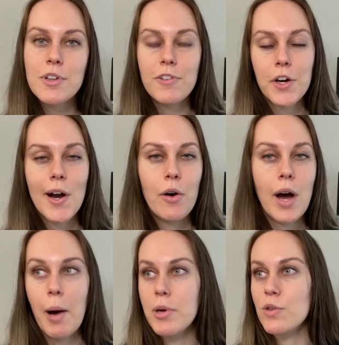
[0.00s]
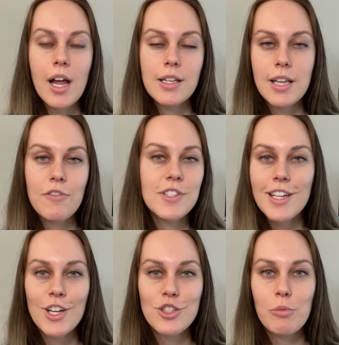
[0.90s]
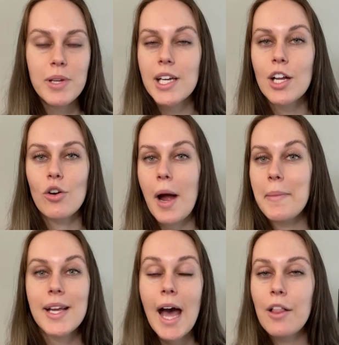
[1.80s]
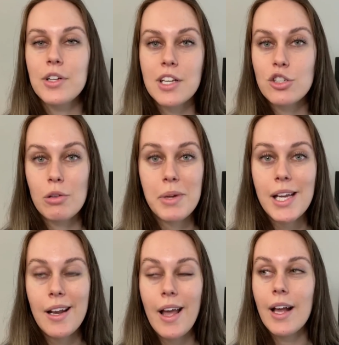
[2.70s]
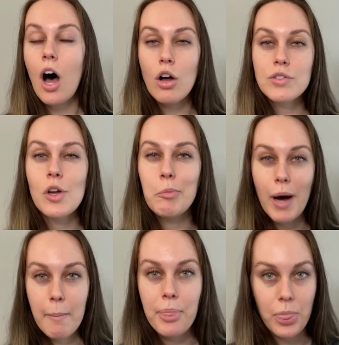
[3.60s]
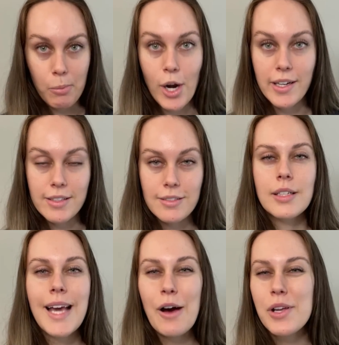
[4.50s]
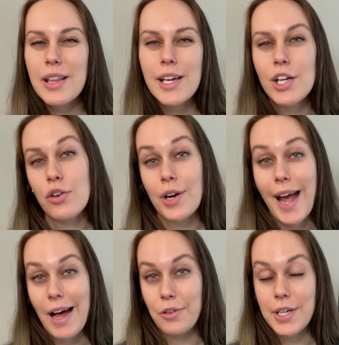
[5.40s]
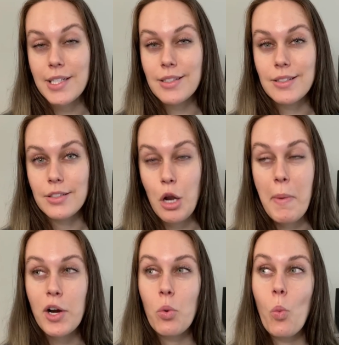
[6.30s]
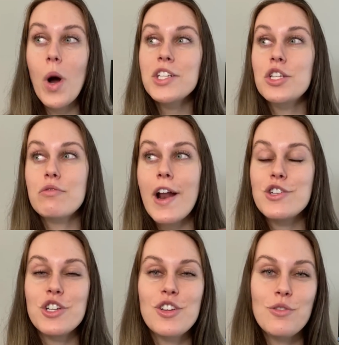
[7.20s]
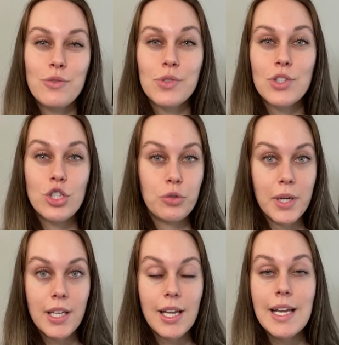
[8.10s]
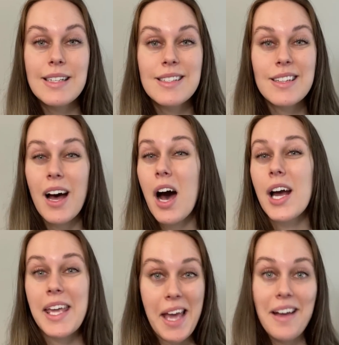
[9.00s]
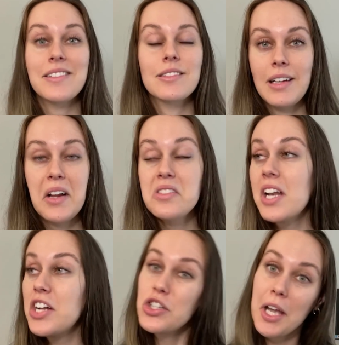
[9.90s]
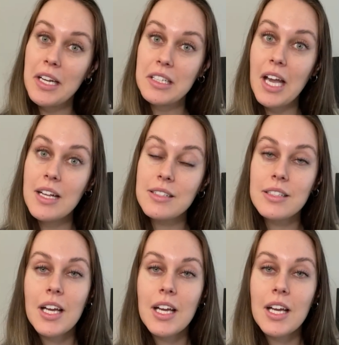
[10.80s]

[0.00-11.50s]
to figure out how much of a deficit I should be in or how many calories I should be eating? Also pump the brakes. Calculating your calories, no matter what strategy you use to do it, is a guess. It's an educated guess,